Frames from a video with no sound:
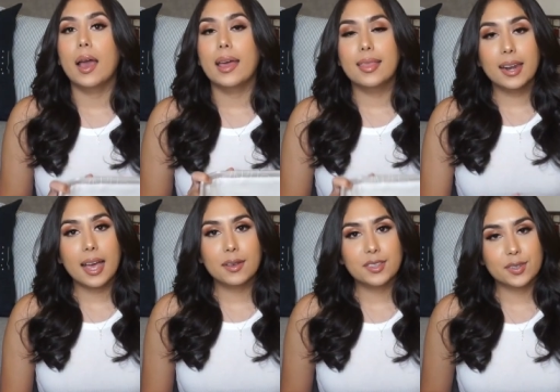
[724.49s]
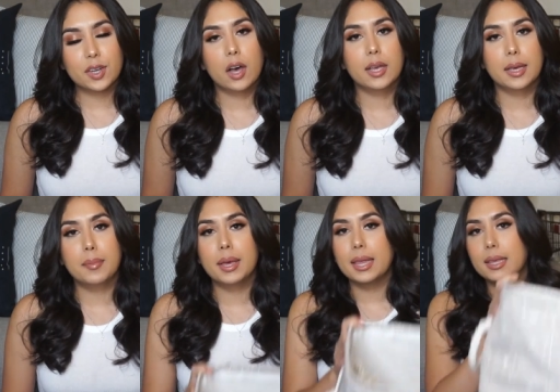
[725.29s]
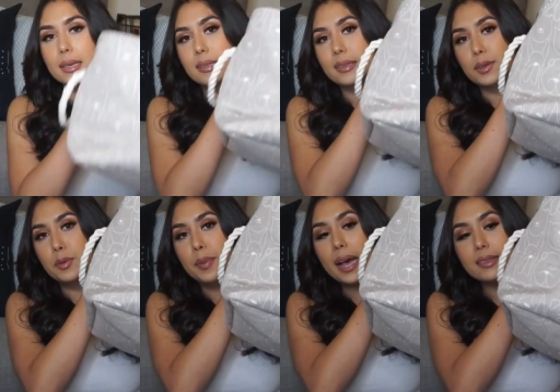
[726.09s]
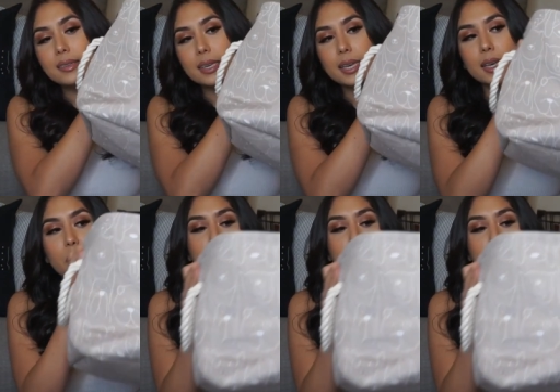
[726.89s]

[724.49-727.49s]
And then I also got him this little basket,